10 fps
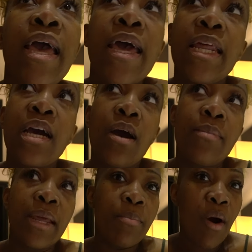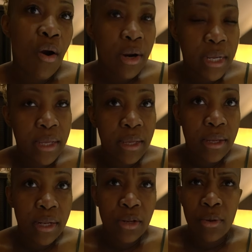They come and they
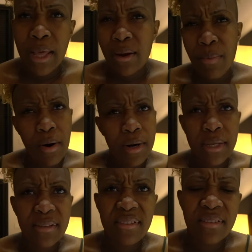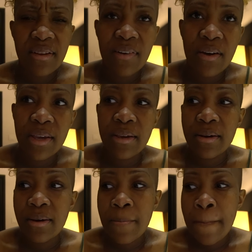party. They do a lot of parties and stuff out
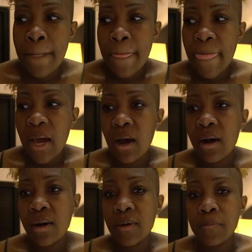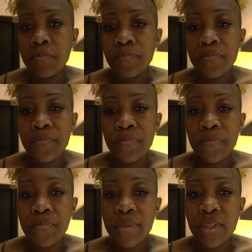here.
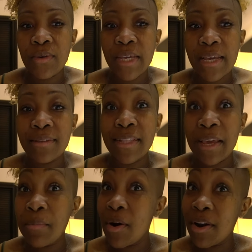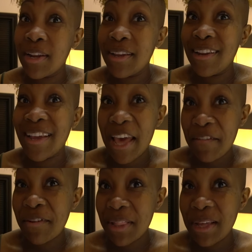So, yes, they party. They
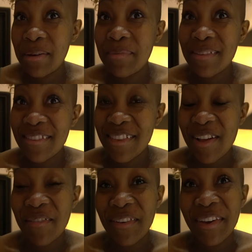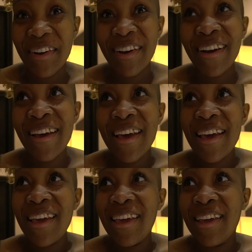have clubs and stuff here.
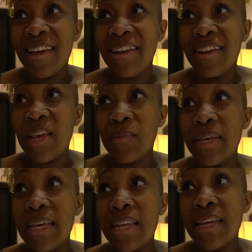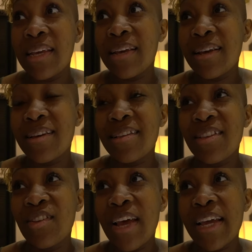And they be getting it
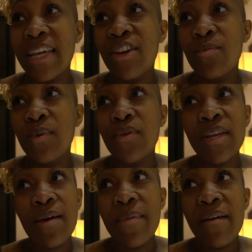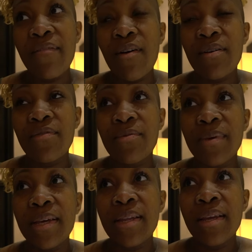because, you know, I can hear the music. I'm that far from
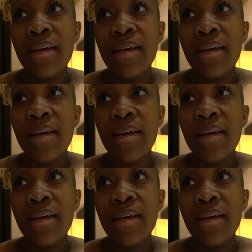it.